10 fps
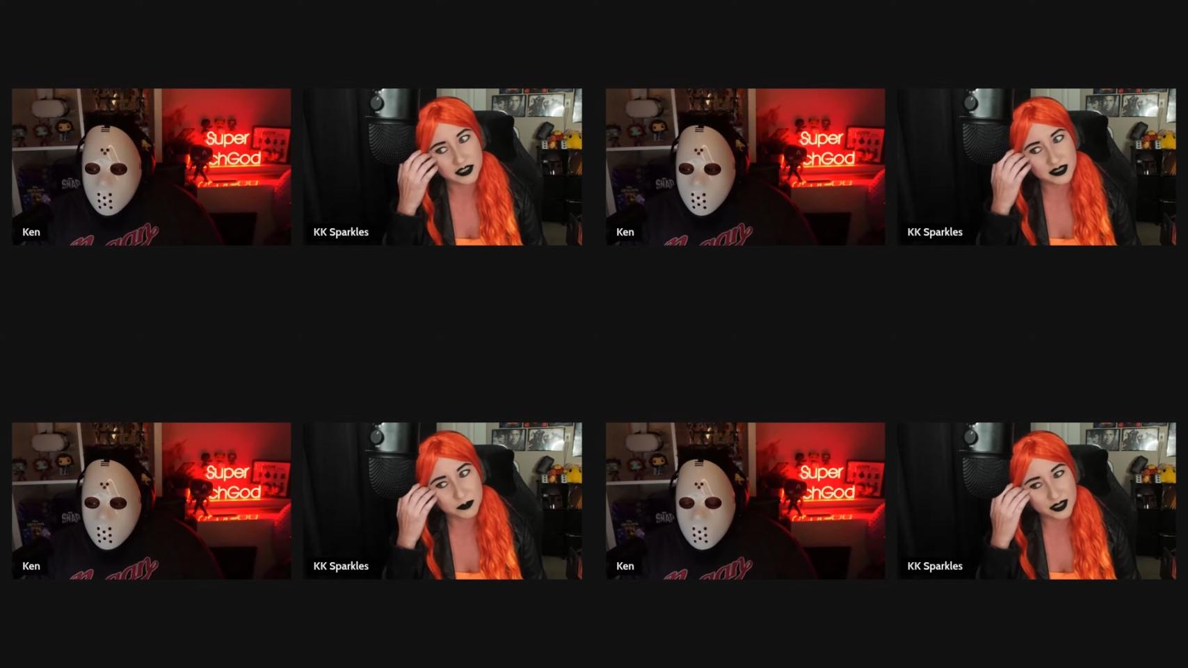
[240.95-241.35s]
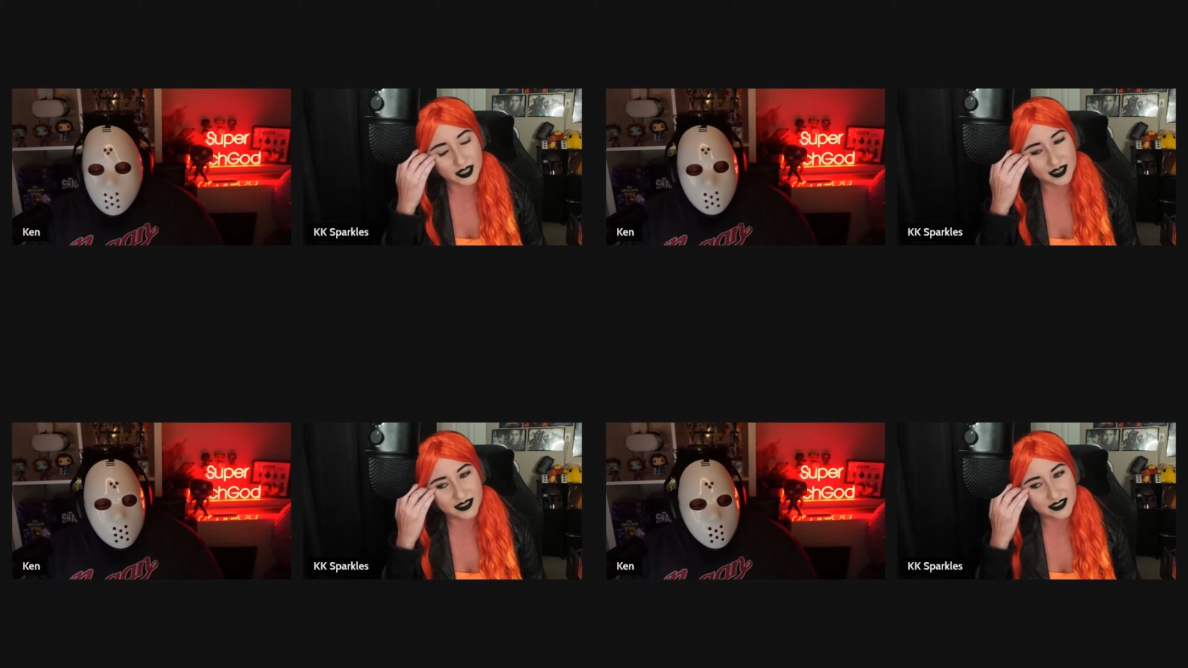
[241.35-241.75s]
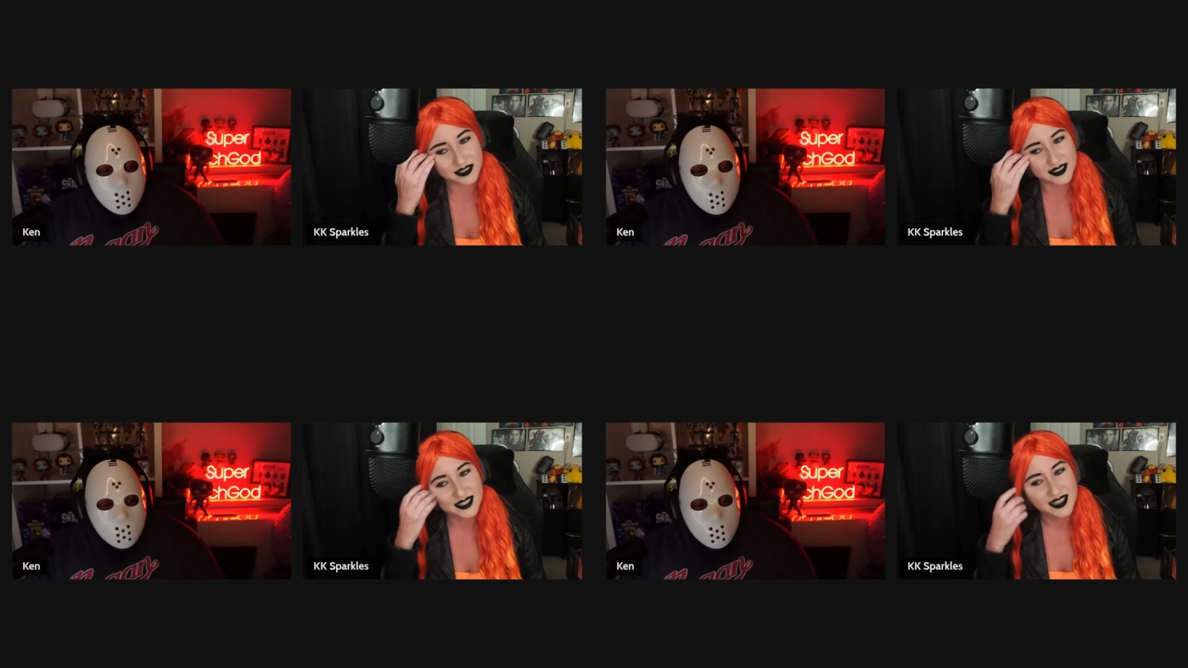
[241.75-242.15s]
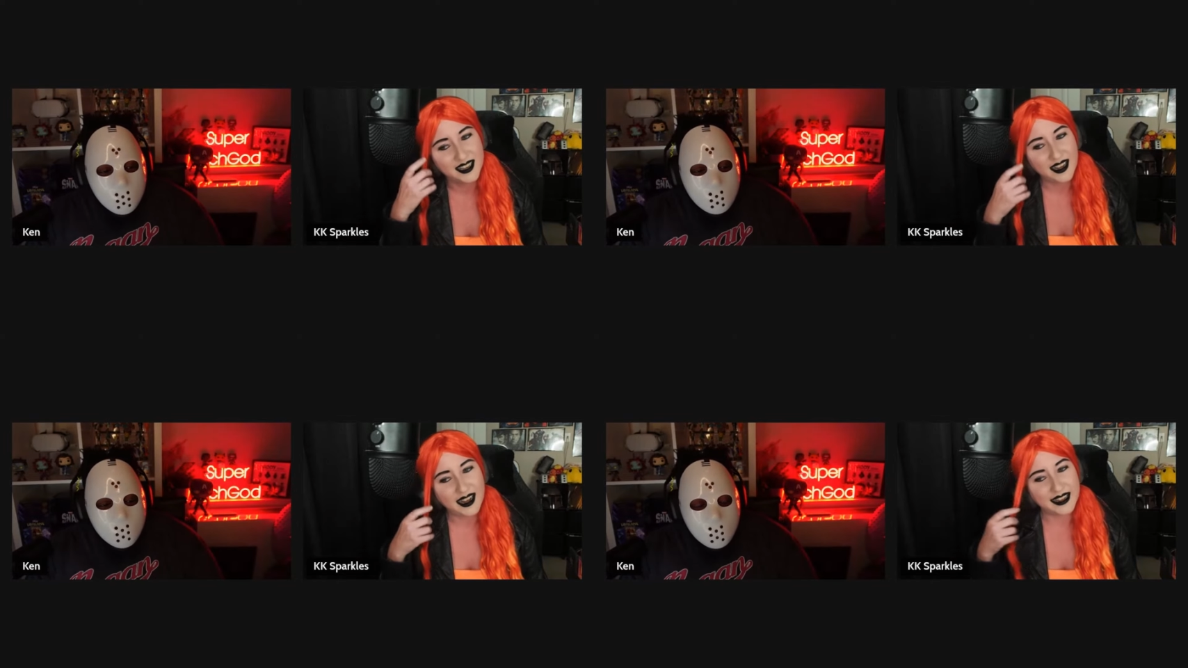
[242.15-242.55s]
Speaker 1: because
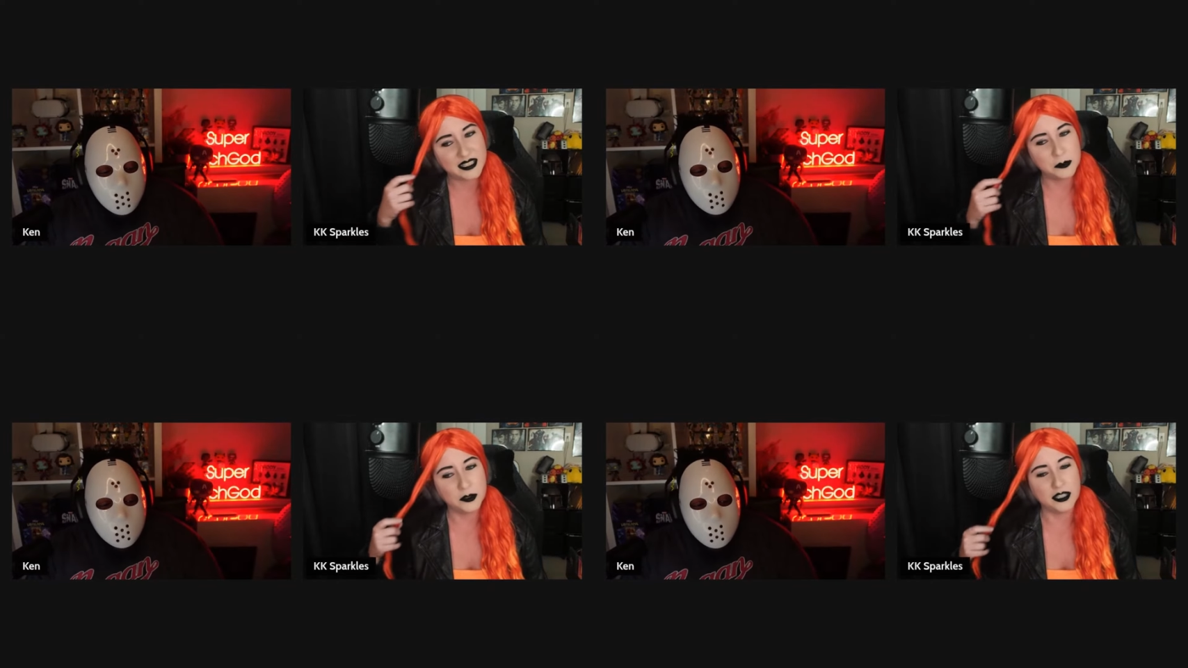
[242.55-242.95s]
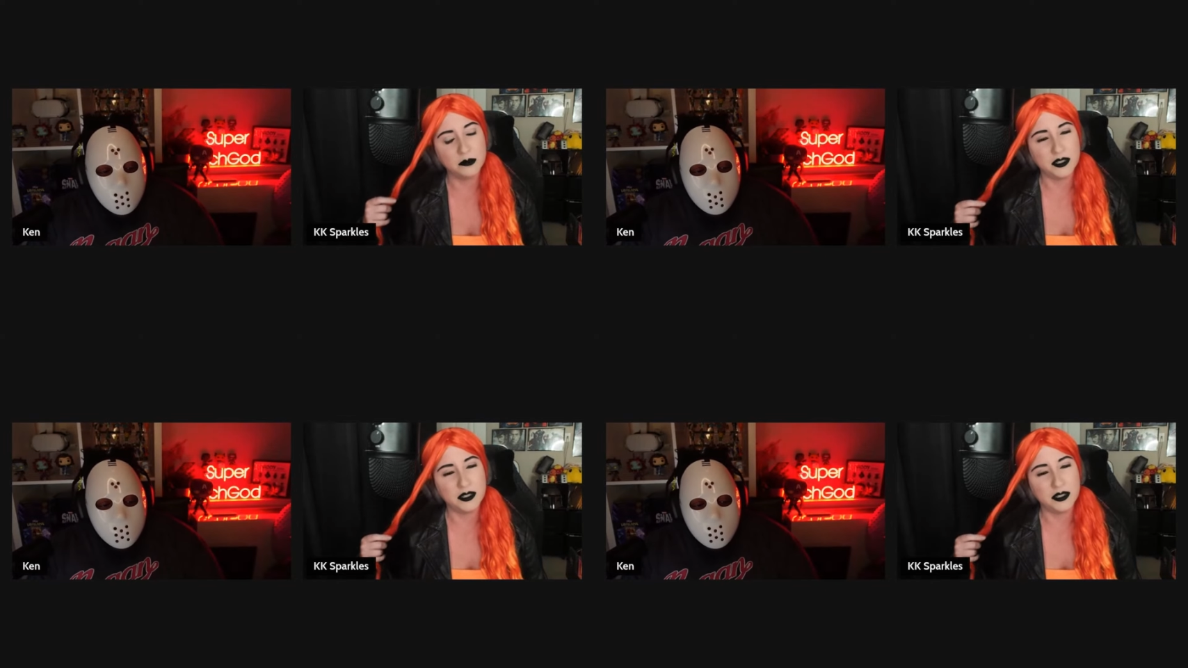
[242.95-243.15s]
I split him